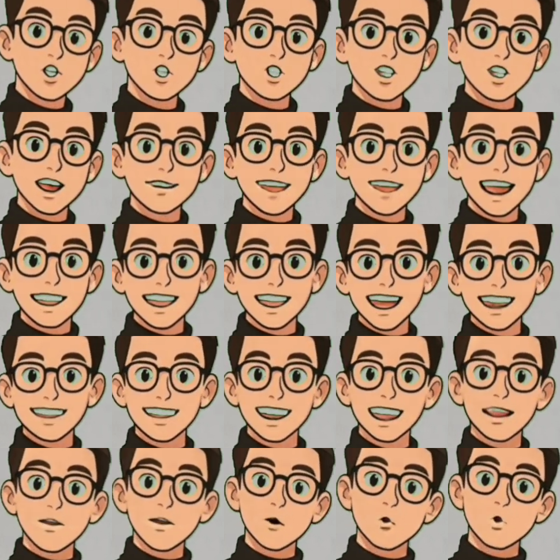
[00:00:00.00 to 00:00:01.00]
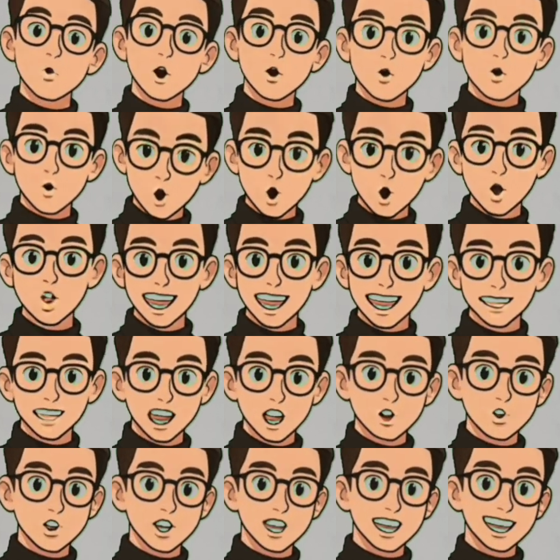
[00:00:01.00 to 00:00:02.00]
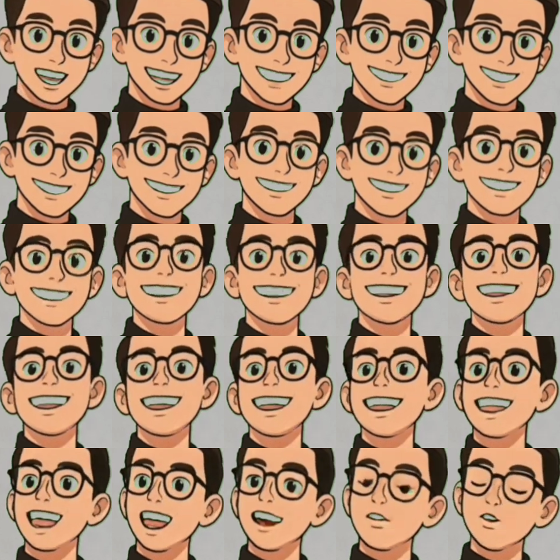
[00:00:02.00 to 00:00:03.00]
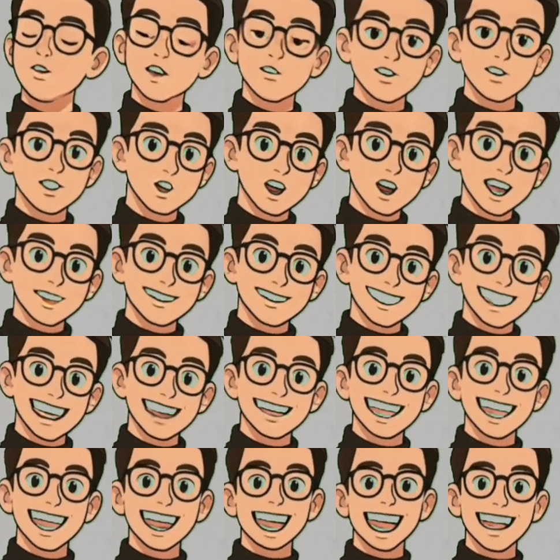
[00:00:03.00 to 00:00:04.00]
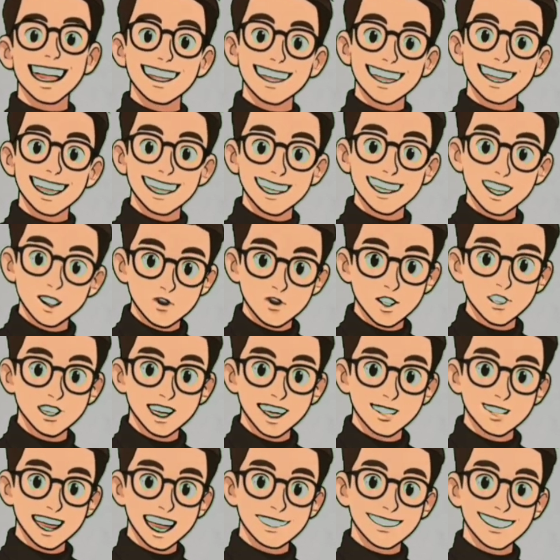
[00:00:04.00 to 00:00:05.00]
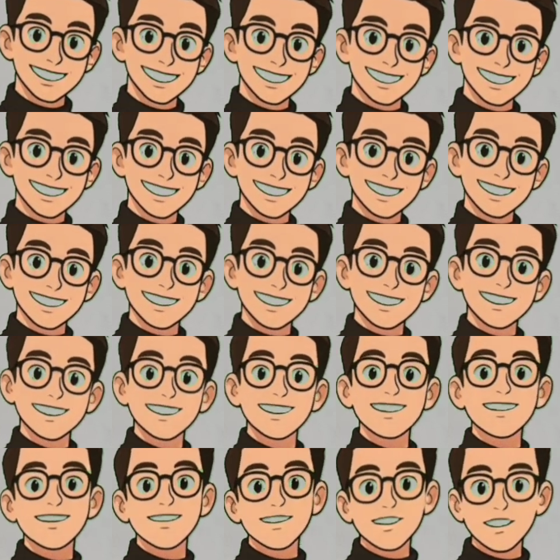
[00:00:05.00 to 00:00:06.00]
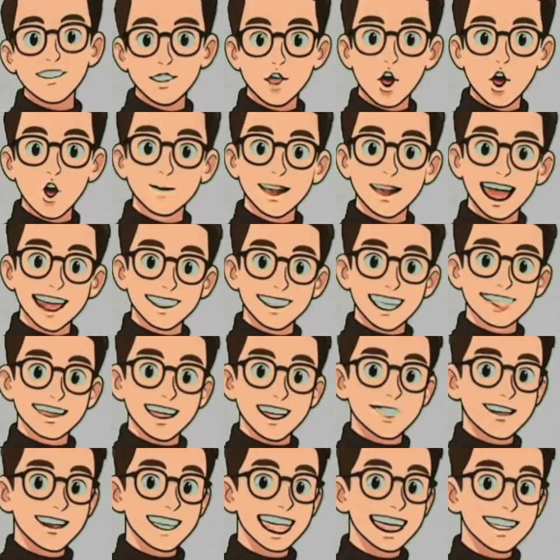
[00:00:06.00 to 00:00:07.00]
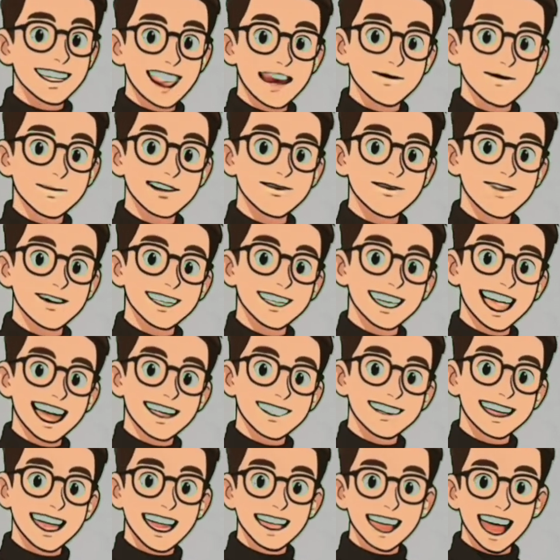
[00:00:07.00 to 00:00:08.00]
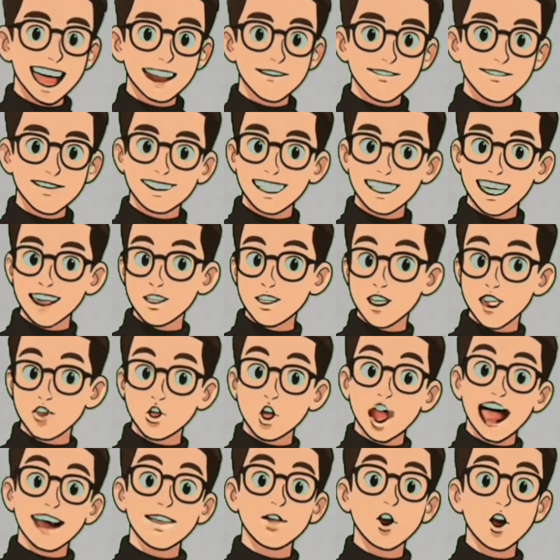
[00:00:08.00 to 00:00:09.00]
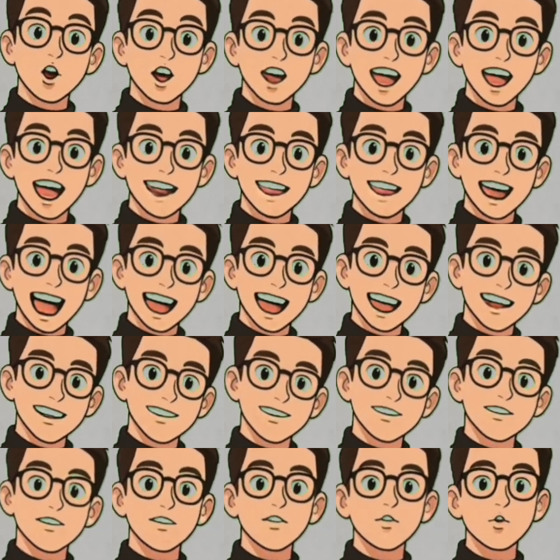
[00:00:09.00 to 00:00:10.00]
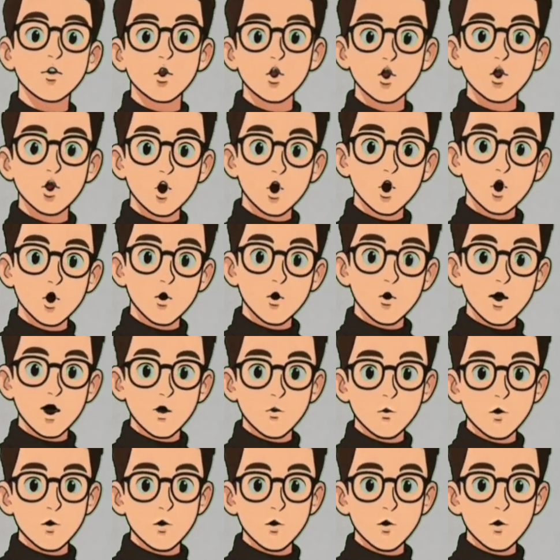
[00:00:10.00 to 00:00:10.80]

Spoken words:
The particular combinations of frequencies can cause two sounds with the same pitch and loudness to sound different, thus giving sound a third characteristic, quality.